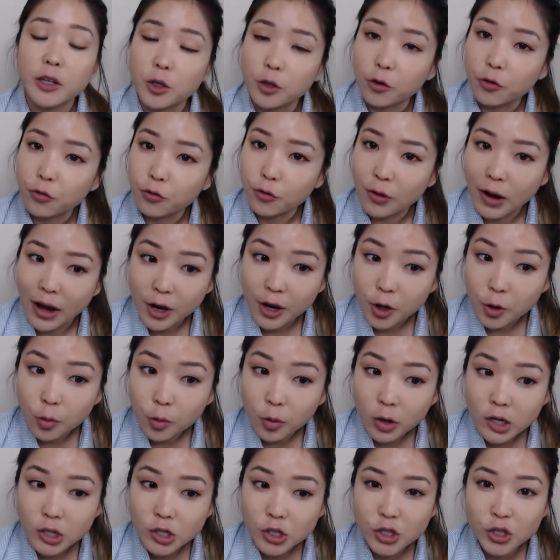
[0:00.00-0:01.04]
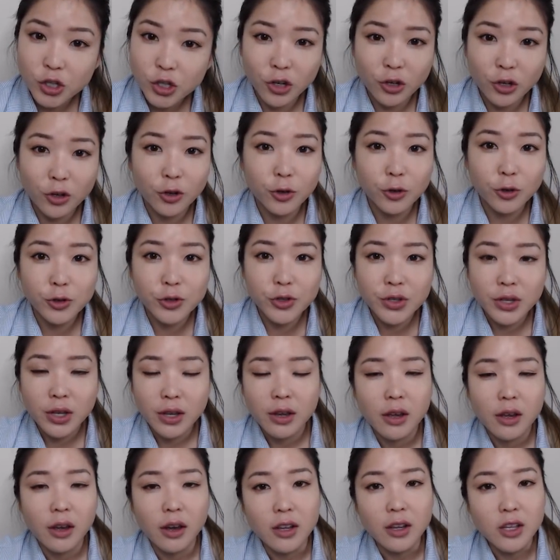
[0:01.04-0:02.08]
fireworks shows,
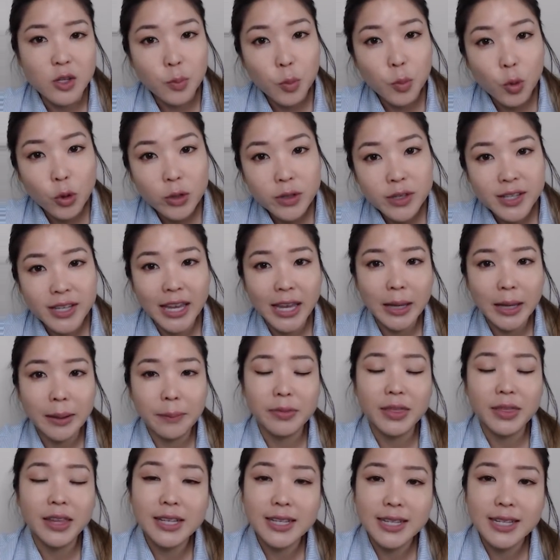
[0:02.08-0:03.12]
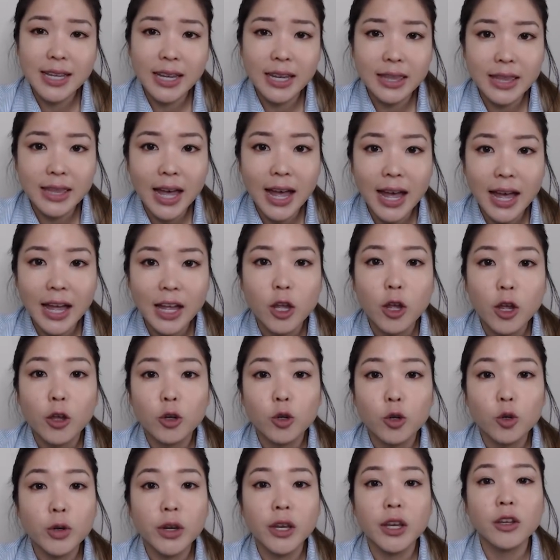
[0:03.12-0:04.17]
a sports game, things like that,
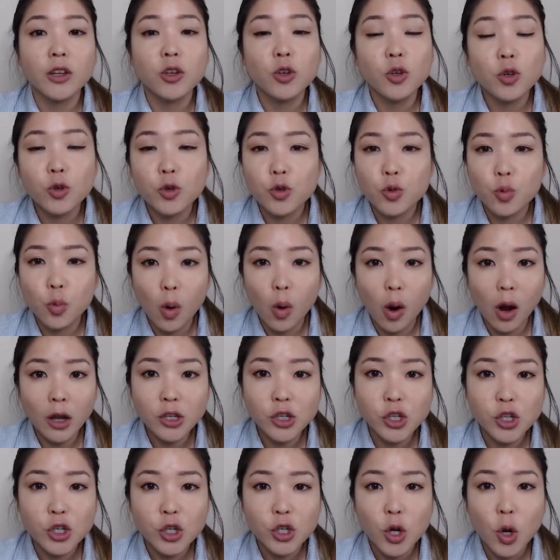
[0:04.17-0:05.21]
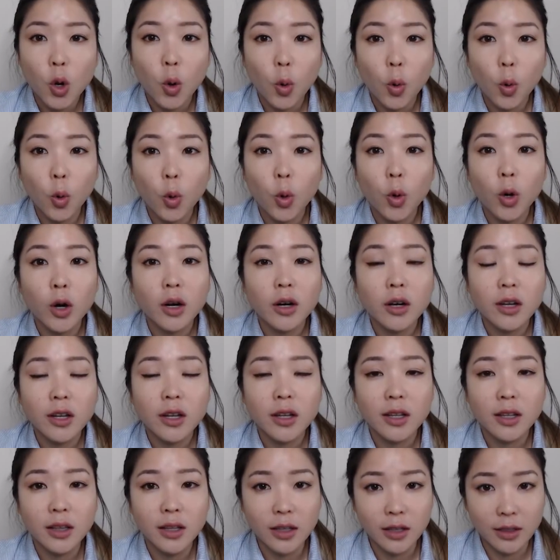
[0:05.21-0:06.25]
you can use watch or
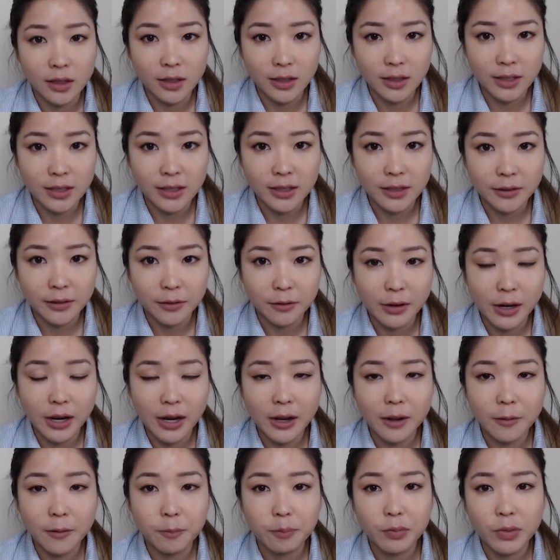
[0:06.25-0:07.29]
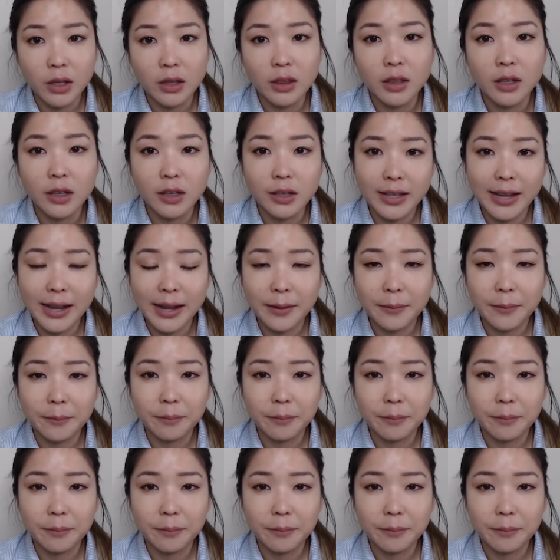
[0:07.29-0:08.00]
look, right? Looked at.